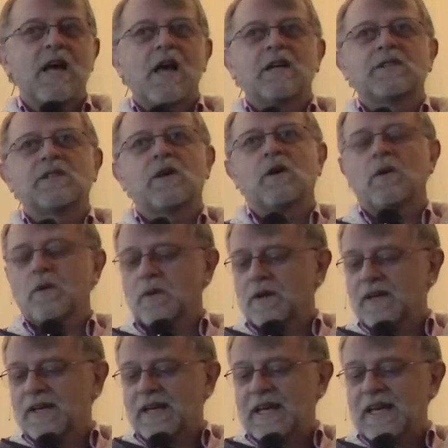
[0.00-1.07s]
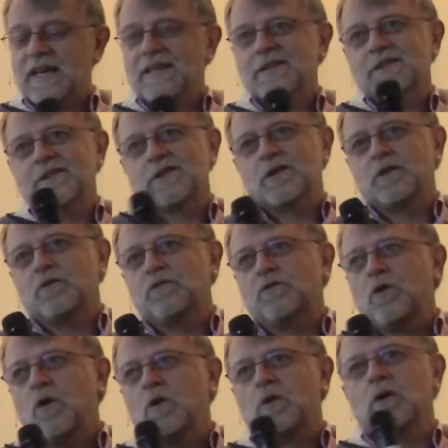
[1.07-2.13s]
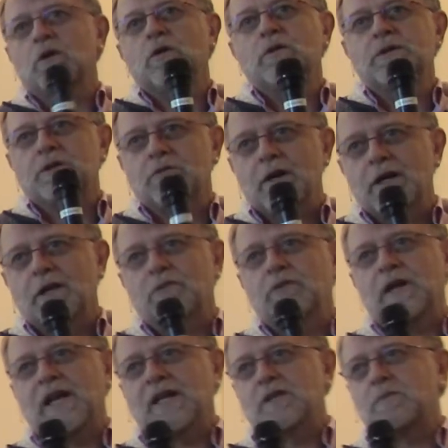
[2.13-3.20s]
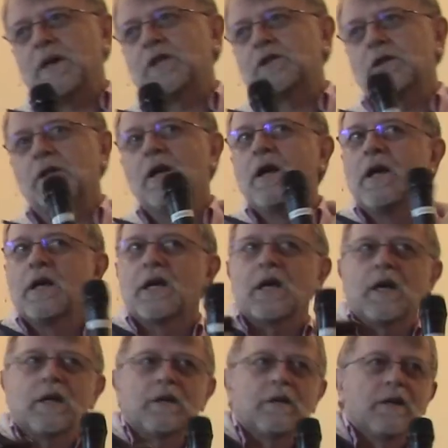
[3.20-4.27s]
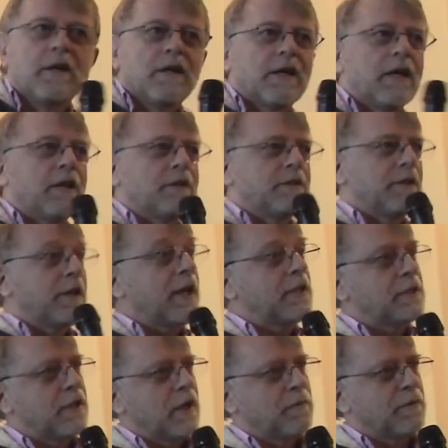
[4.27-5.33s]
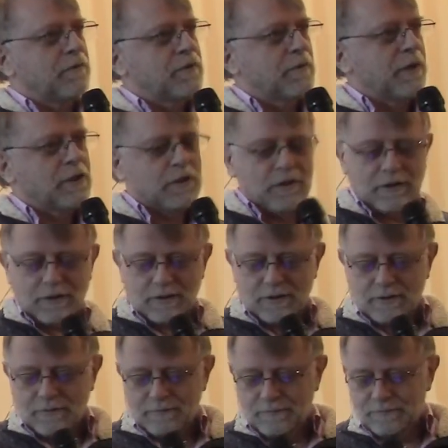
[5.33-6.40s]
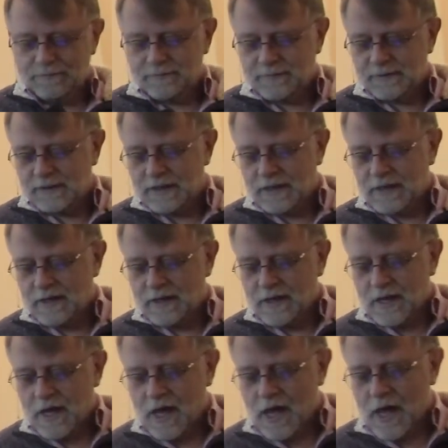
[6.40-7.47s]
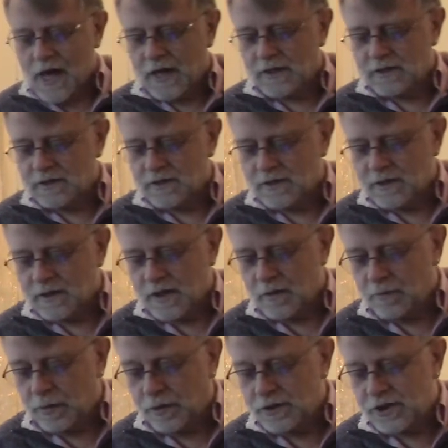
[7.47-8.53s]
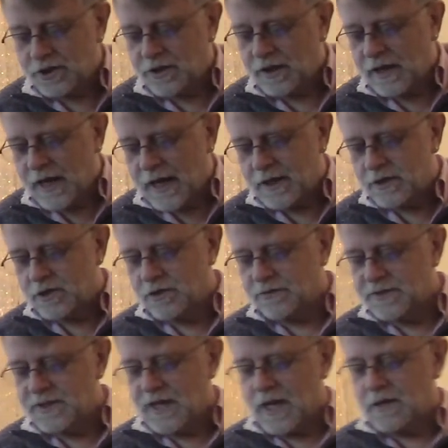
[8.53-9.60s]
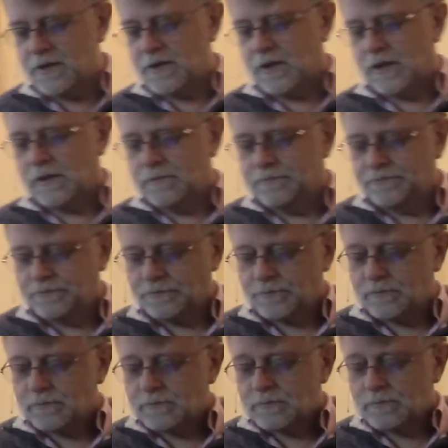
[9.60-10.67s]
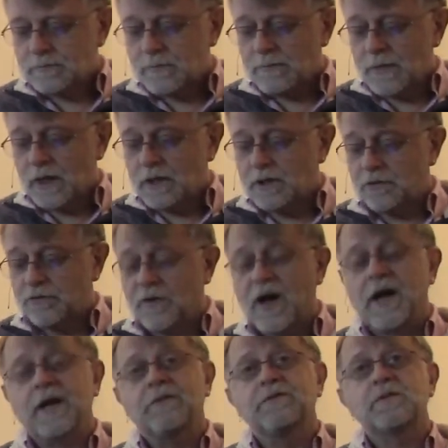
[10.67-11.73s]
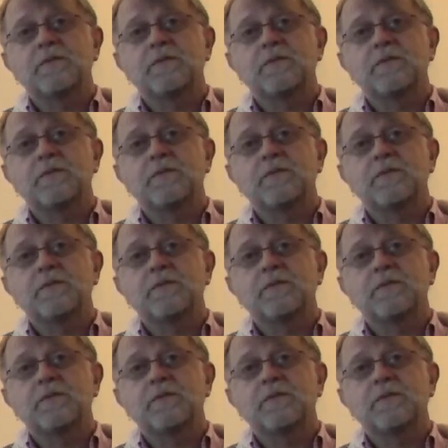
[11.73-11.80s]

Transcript: So, so the four, who's already feeling special, can get into that type of specialness and can push the edge of sanity. The fives,